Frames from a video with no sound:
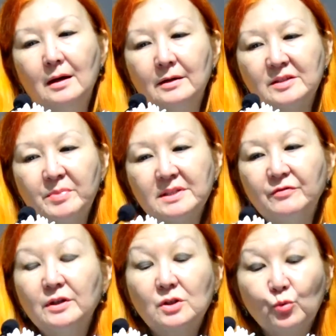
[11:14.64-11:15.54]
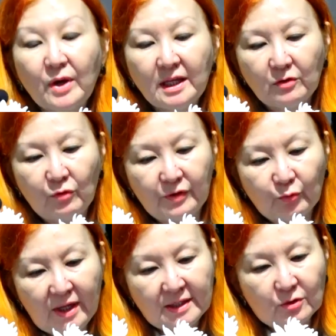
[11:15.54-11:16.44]
specific
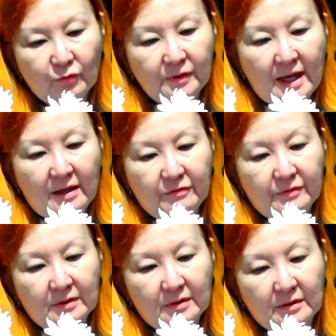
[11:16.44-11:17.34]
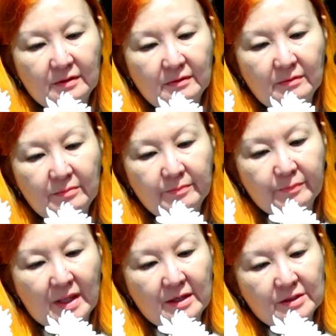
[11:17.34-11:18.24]
ways of life,
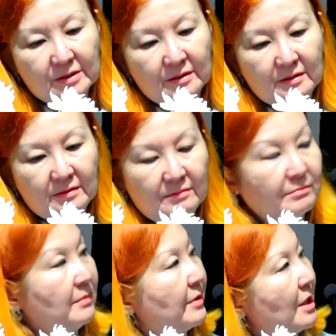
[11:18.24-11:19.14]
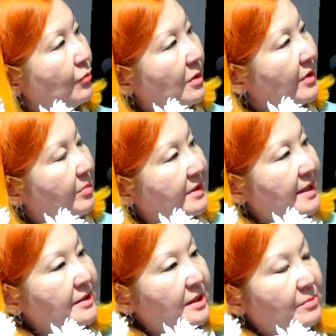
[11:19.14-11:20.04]
and they were
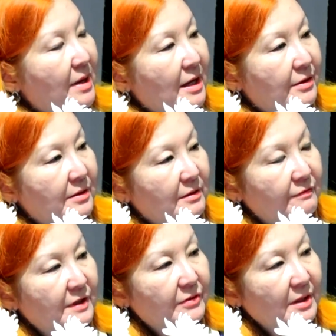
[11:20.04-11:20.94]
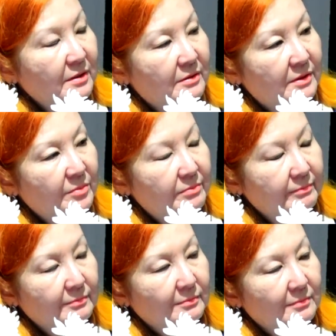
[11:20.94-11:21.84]
represented by the very
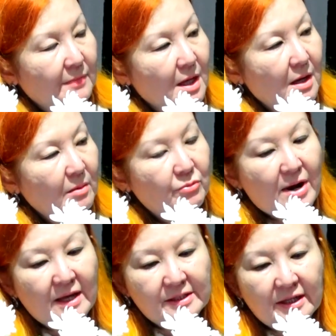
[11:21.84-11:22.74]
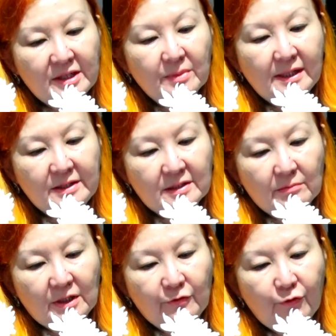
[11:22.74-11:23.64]
bright
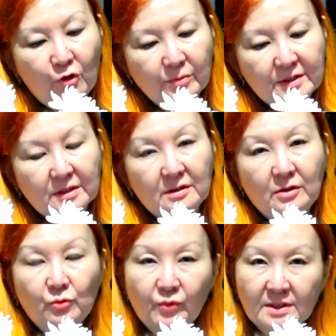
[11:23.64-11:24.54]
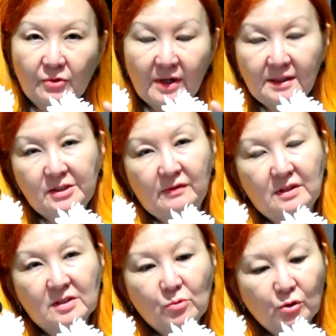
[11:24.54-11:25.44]
animalism and forms with a
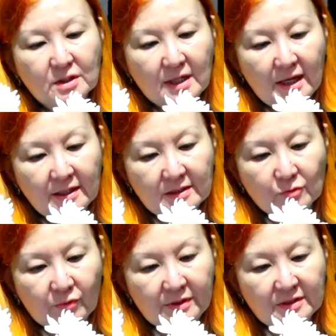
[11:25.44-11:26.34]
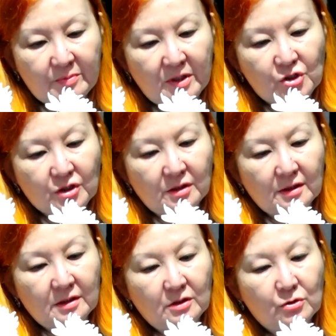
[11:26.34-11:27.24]
relatively small size, with a special
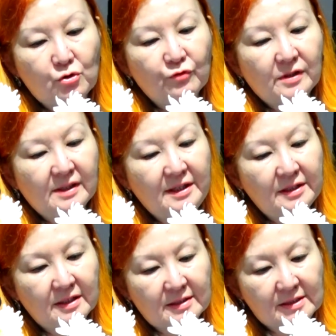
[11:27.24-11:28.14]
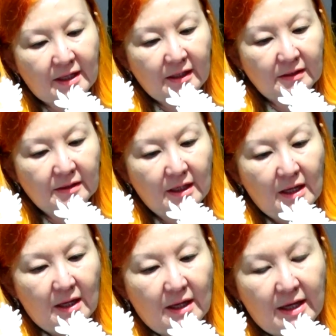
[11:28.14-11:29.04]
curvilinear style,
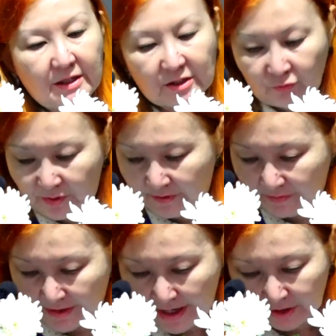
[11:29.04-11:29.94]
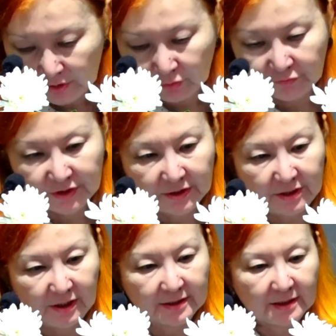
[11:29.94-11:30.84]
and with a variety of
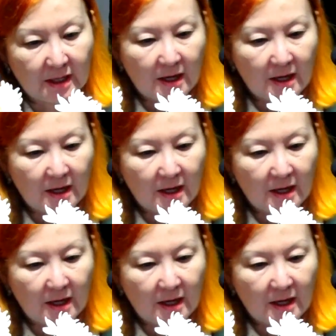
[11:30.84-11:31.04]
techniques.